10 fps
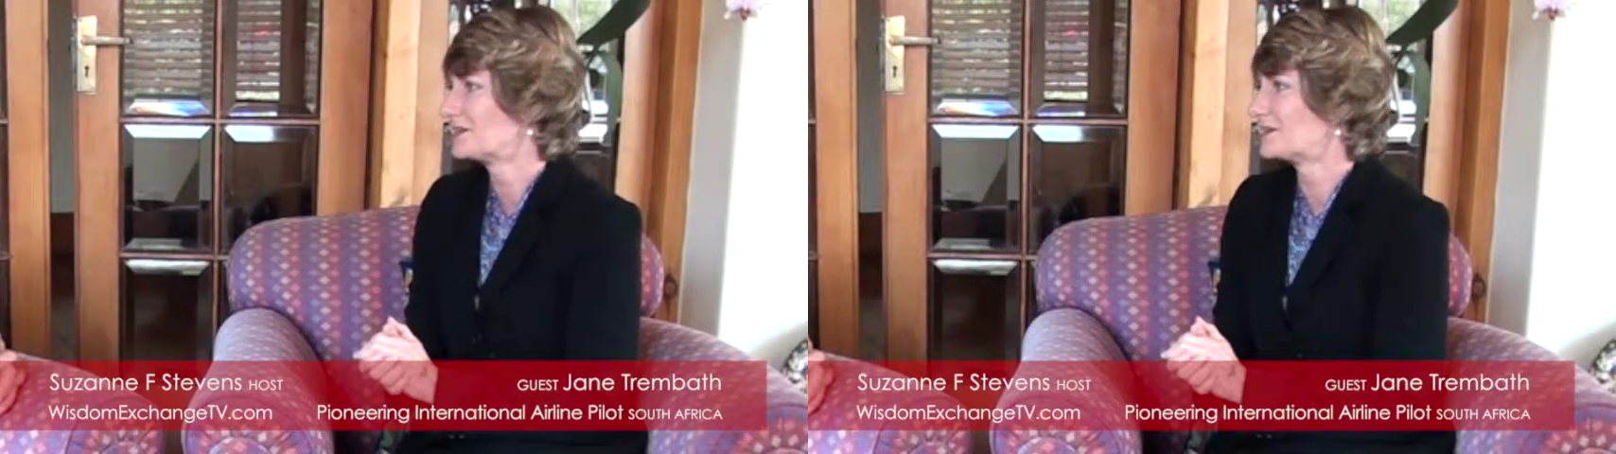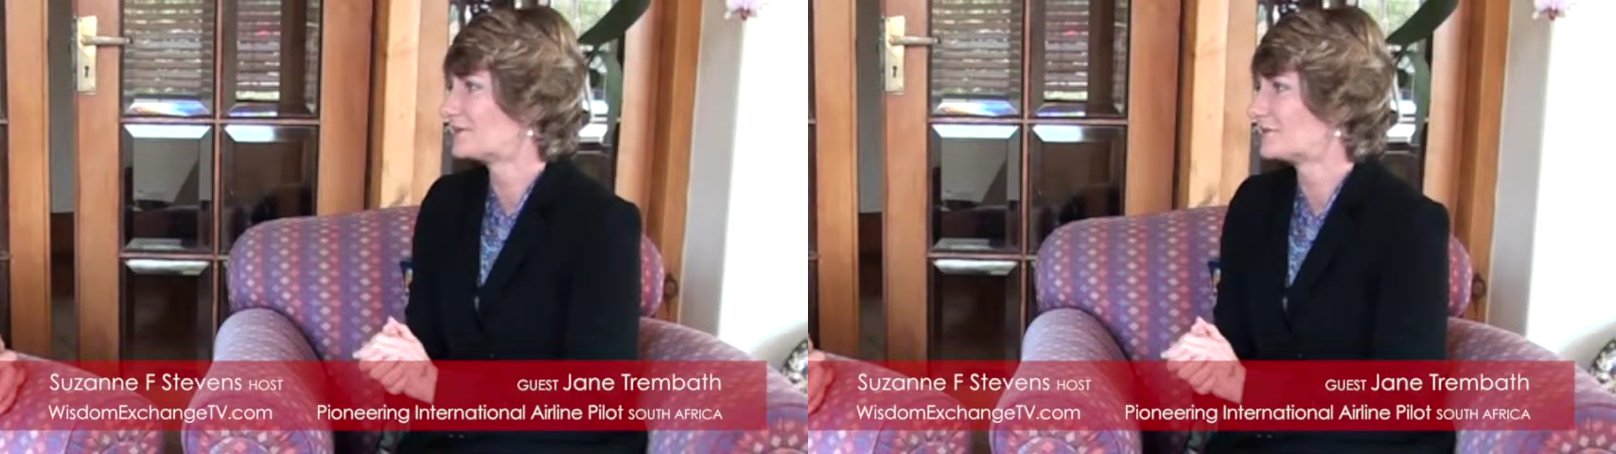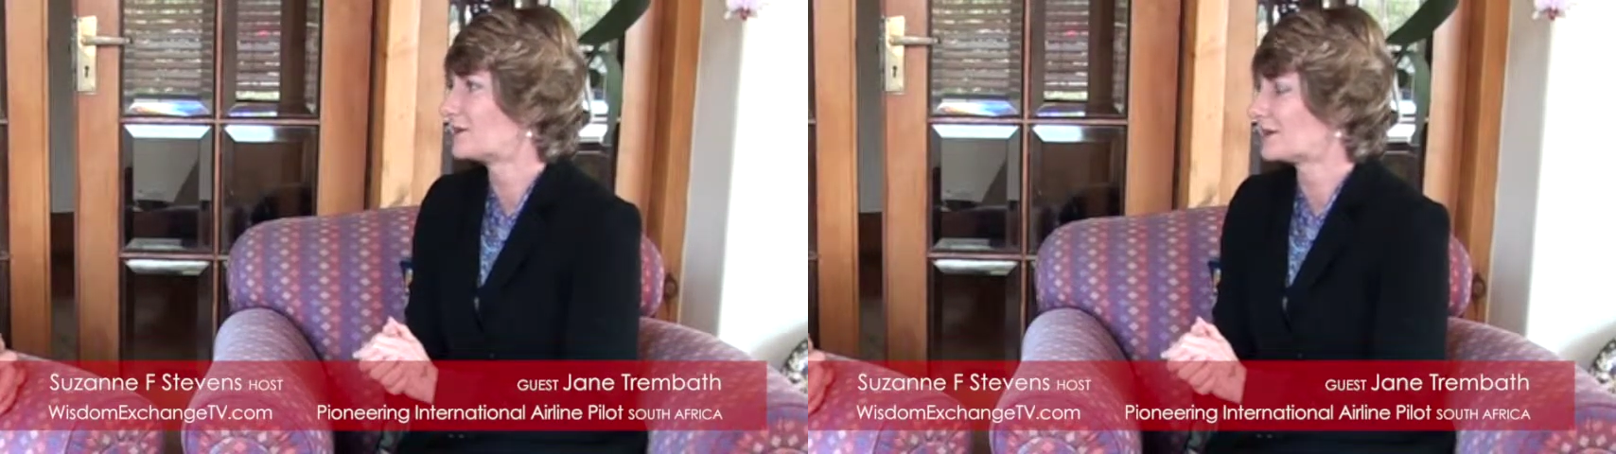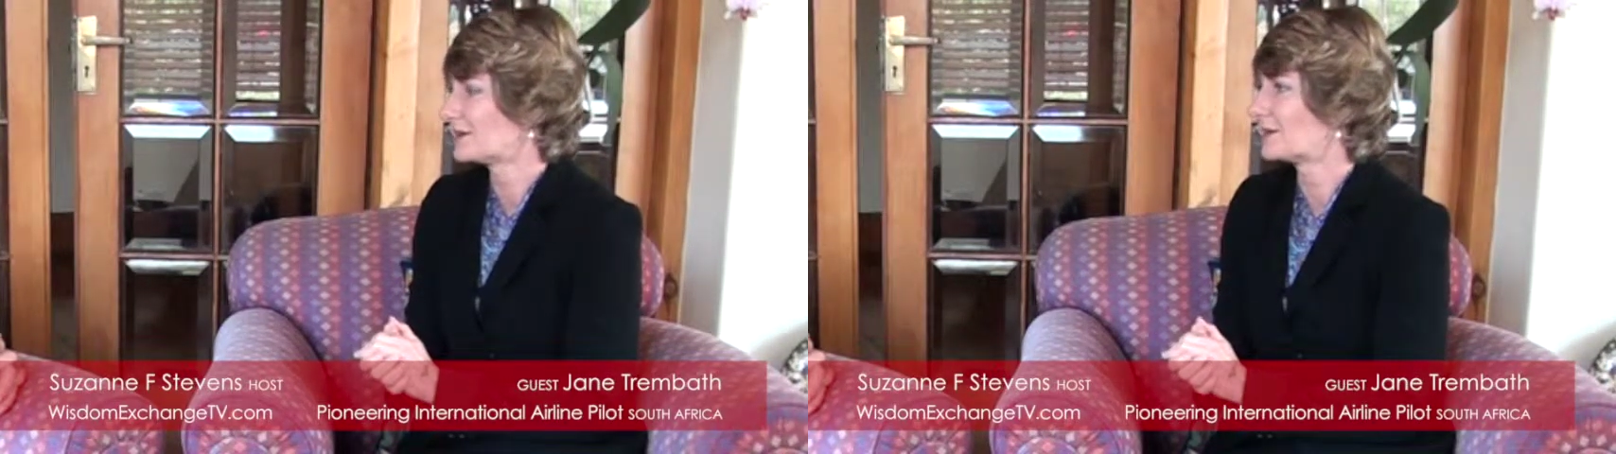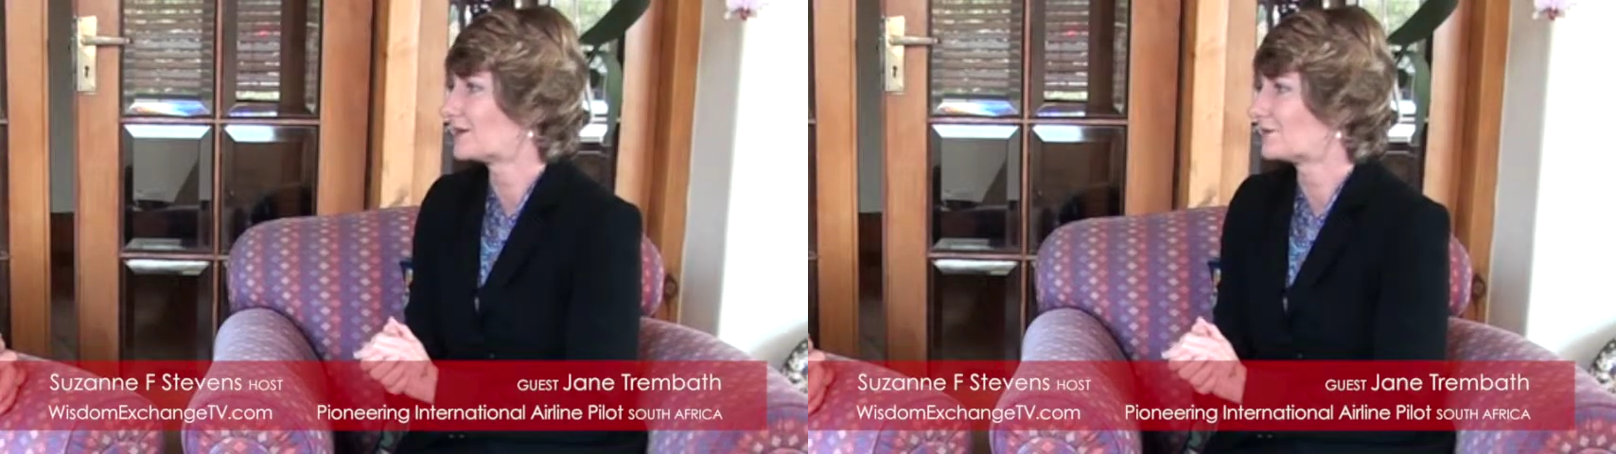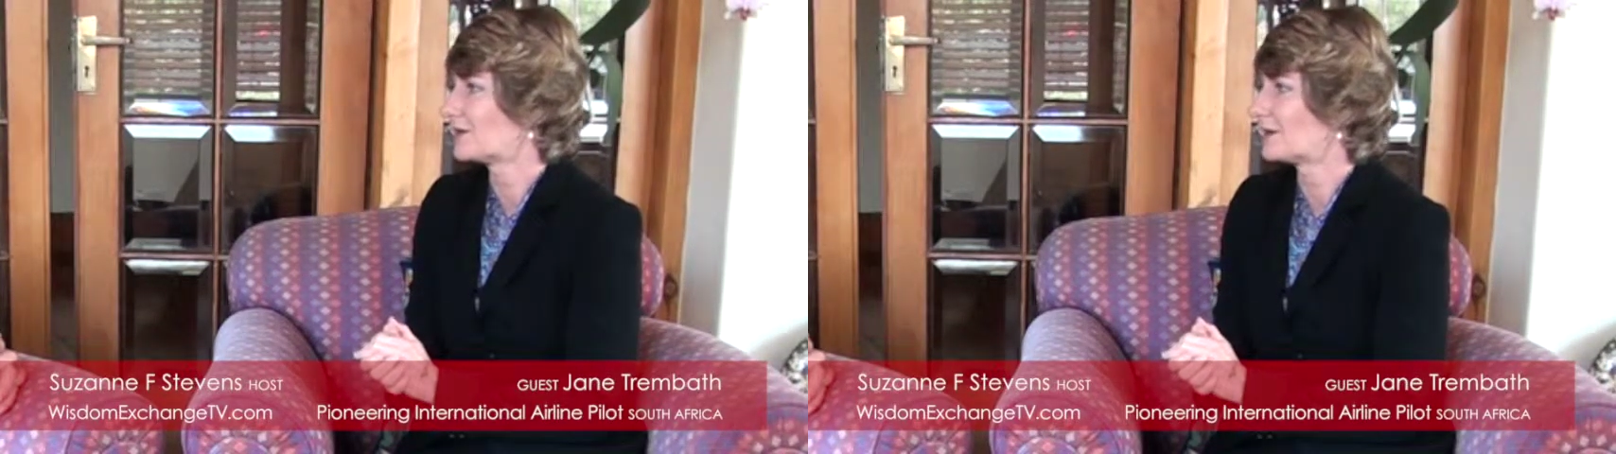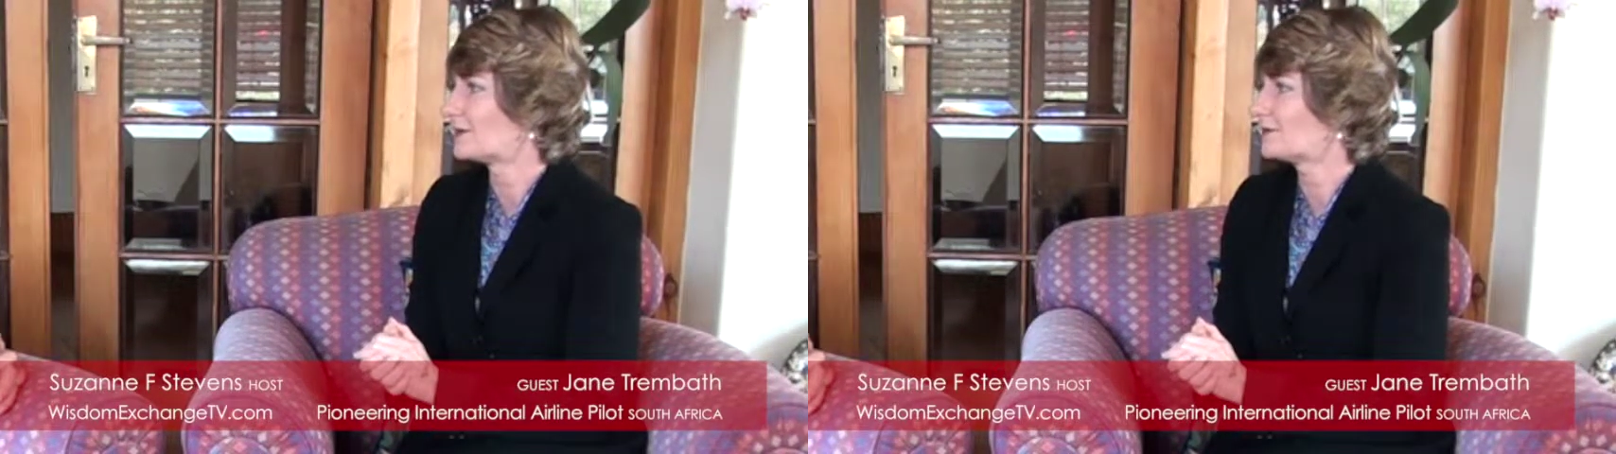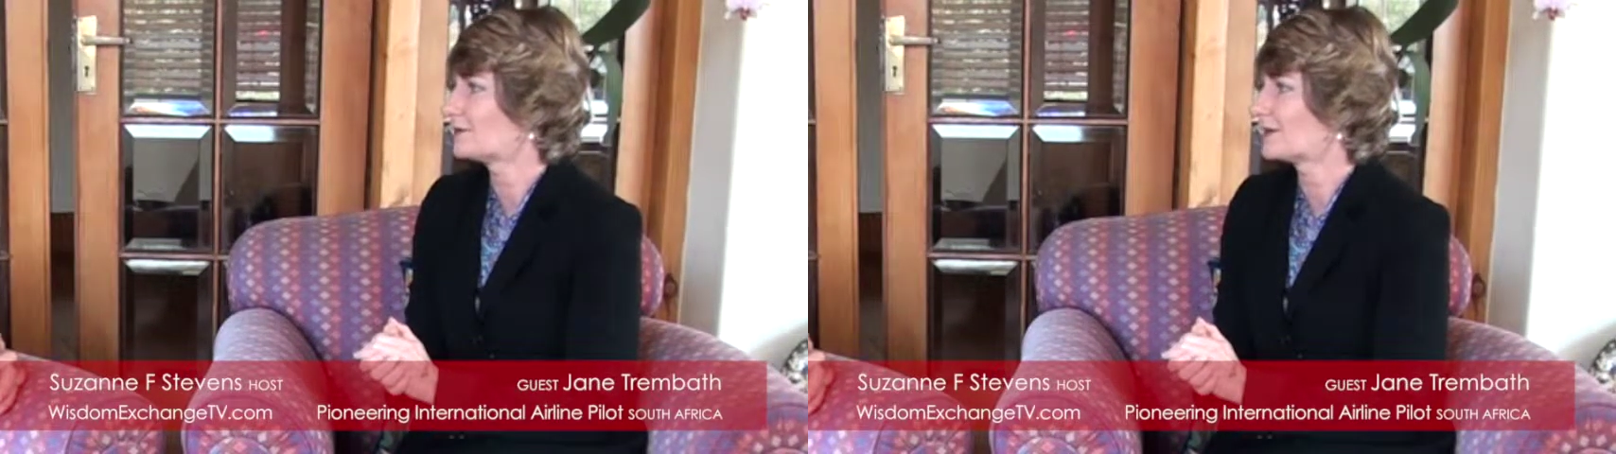if they get out of hand.